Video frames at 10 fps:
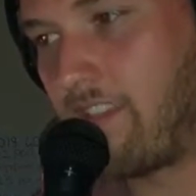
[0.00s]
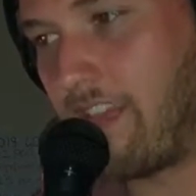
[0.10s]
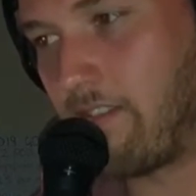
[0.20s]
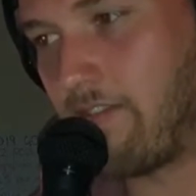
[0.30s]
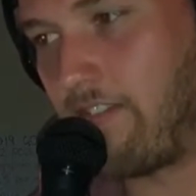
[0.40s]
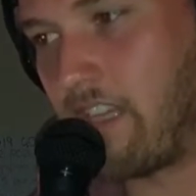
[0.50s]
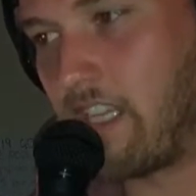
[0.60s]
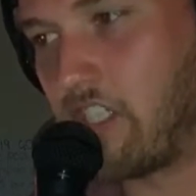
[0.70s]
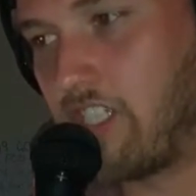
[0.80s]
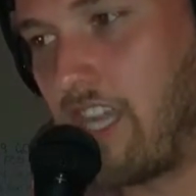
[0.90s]
That was
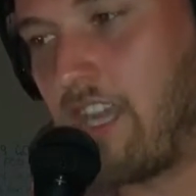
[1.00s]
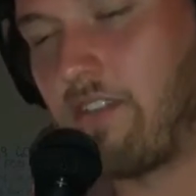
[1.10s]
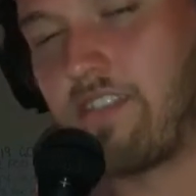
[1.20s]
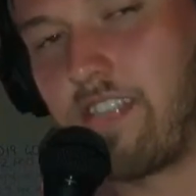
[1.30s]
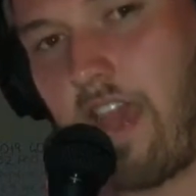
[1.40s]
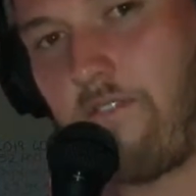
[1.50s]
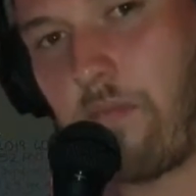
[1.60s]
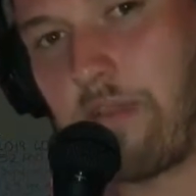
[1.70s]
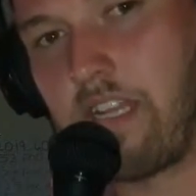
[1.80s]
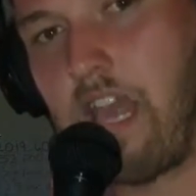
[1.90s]
funny as shit. He was down
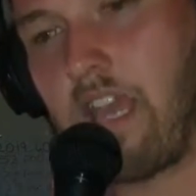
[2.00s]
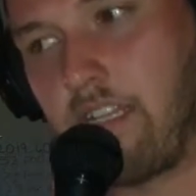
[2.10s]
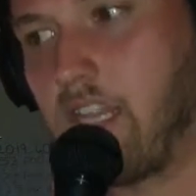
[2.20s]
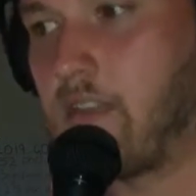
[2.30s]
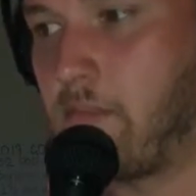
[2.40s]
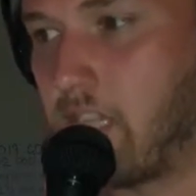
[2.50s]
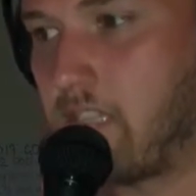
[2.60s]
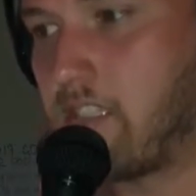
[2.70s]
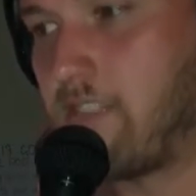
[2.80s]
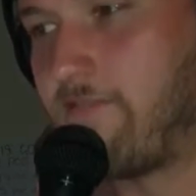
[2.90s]
for about 18
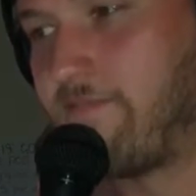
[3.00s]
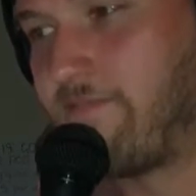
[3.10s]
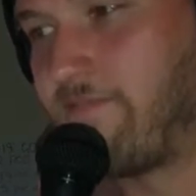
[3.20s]
minutes.